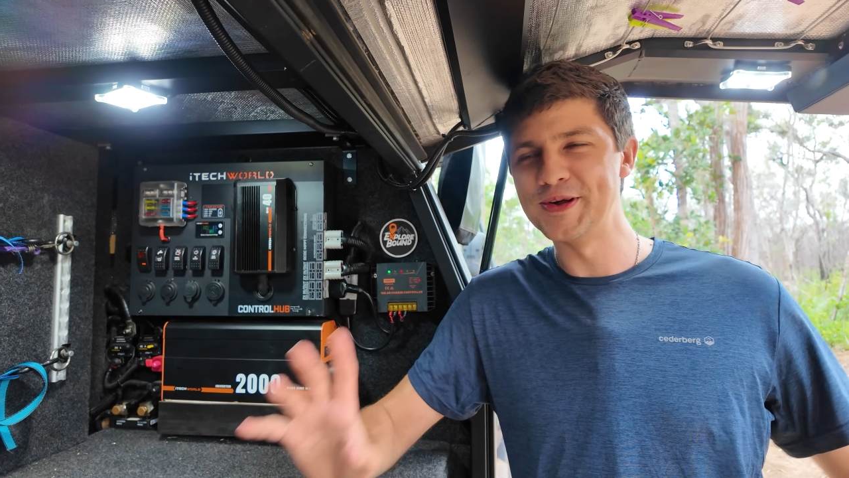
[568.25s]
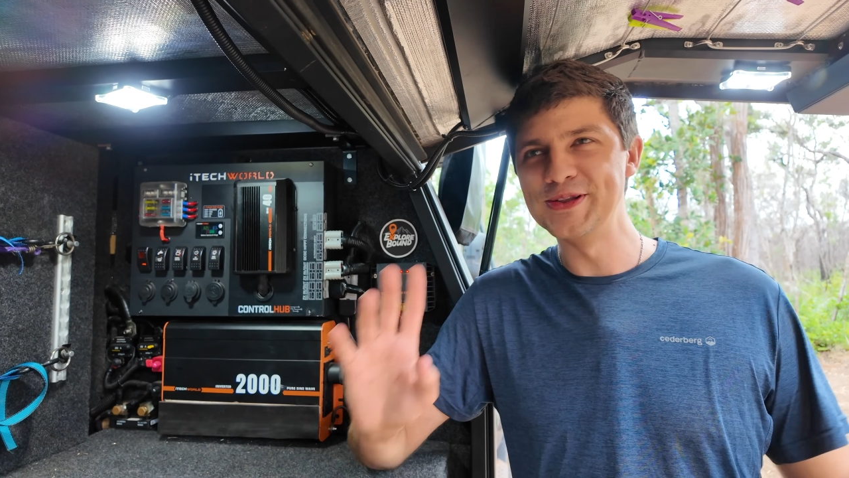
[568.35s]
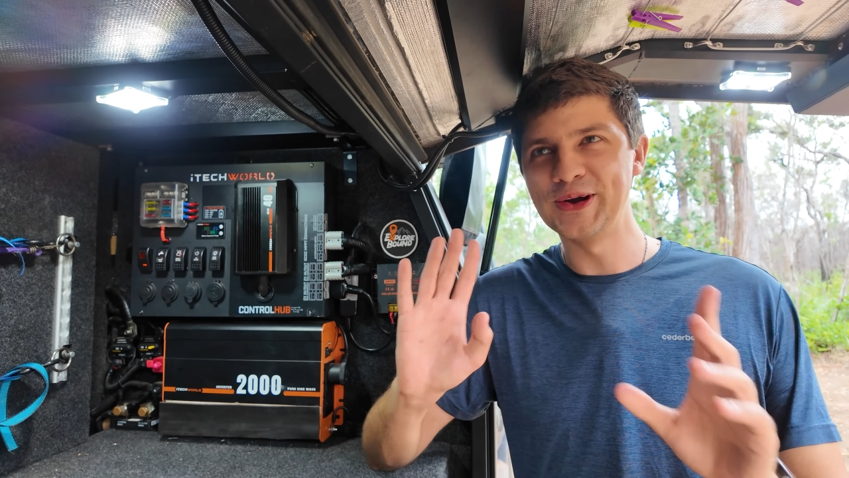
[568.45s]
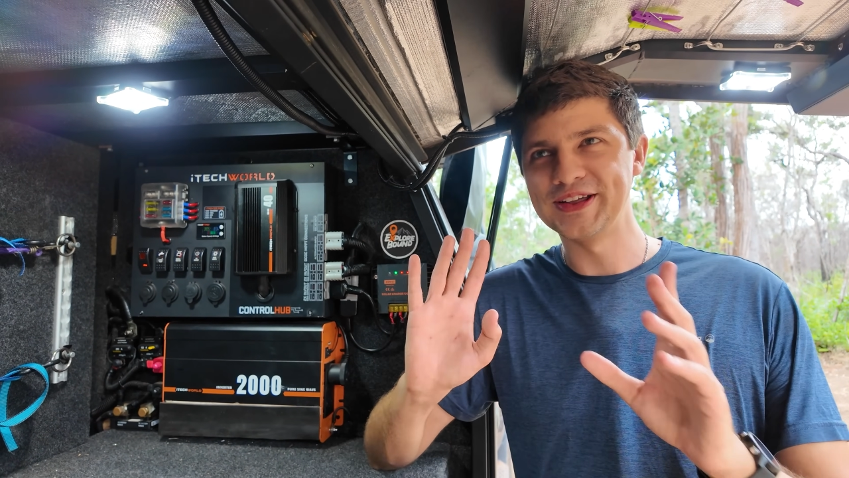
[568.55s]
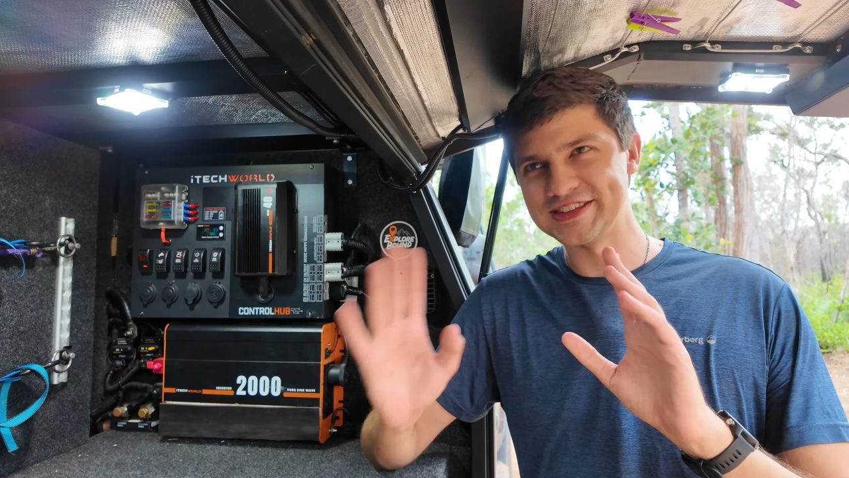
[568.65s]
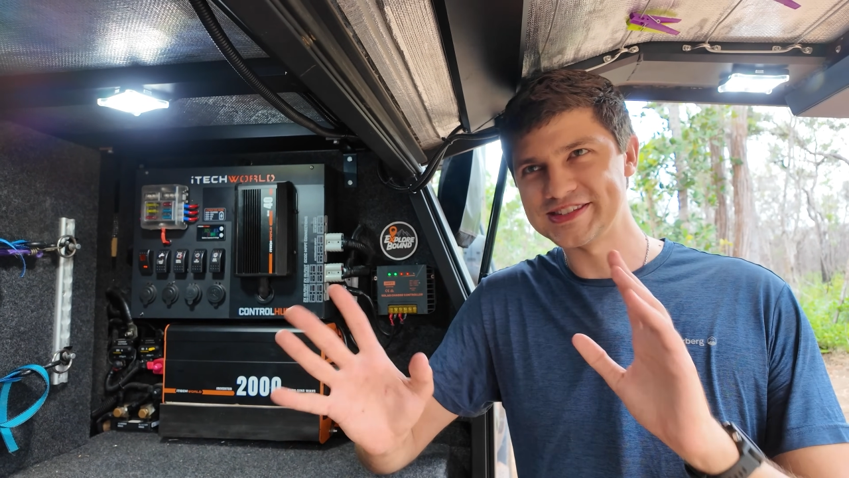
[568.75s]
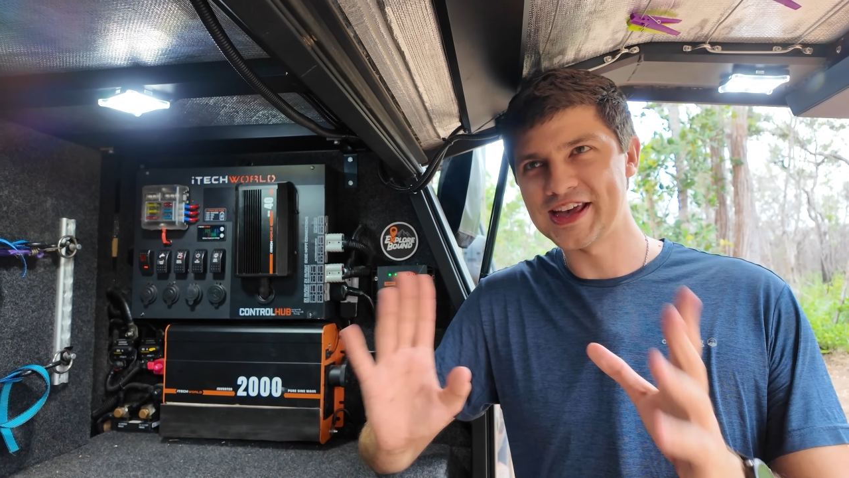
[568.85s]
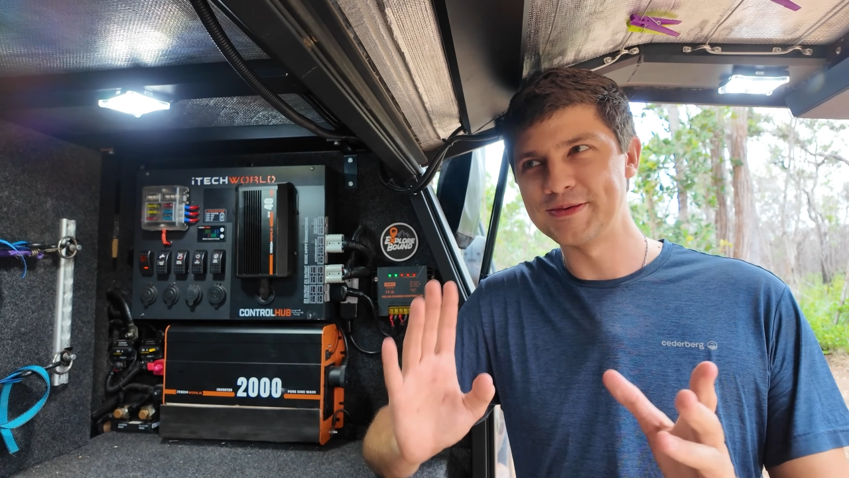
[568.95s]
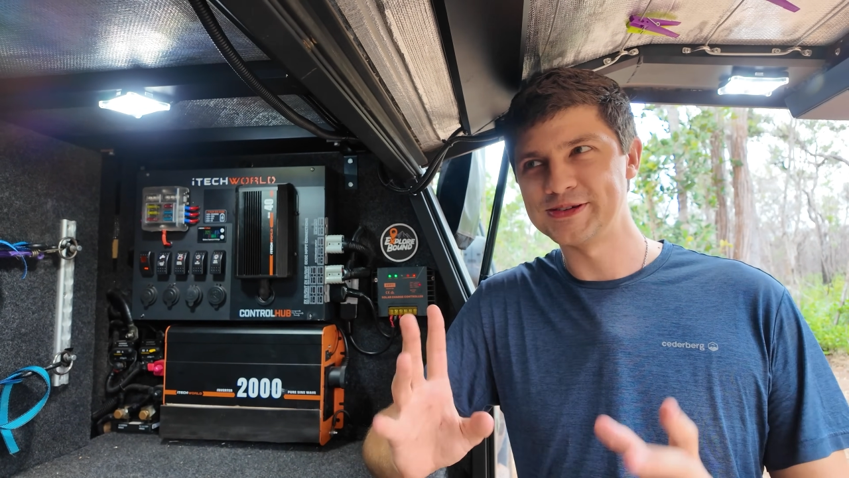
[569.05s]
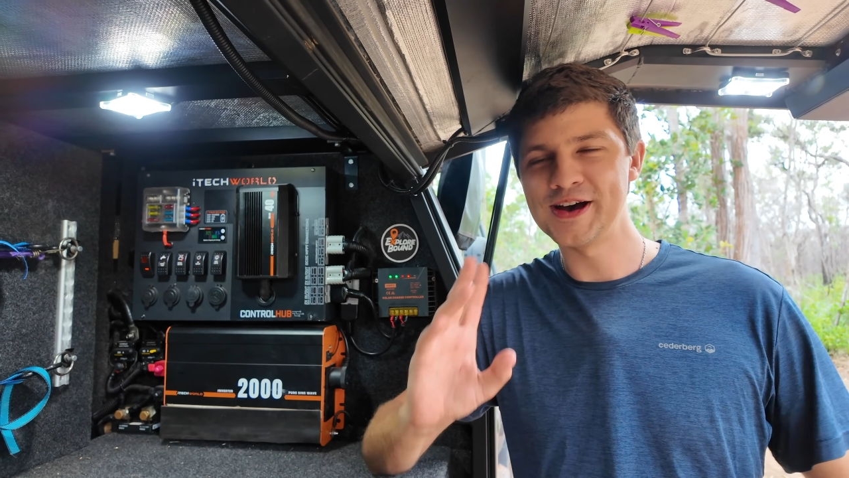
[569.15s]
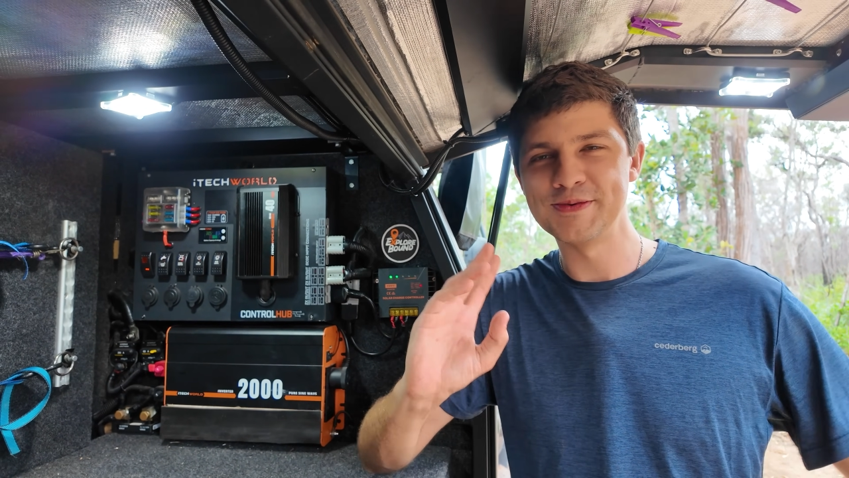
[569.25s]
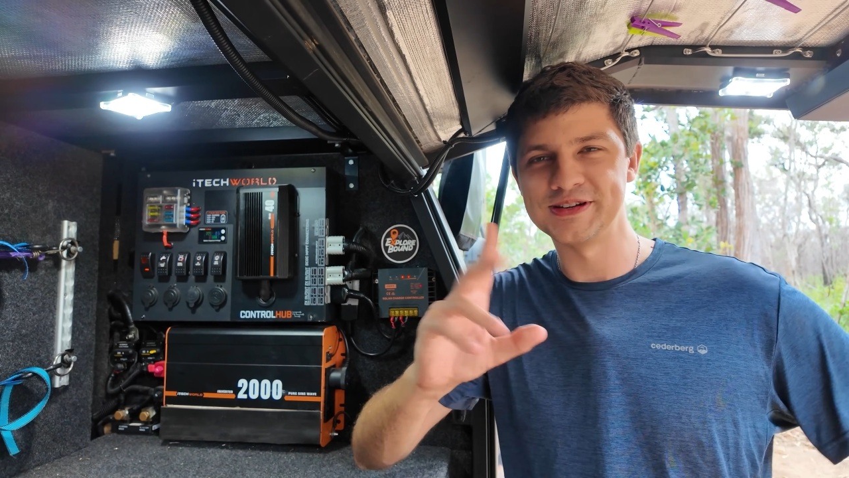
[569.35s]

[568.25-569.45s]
but not at the same time,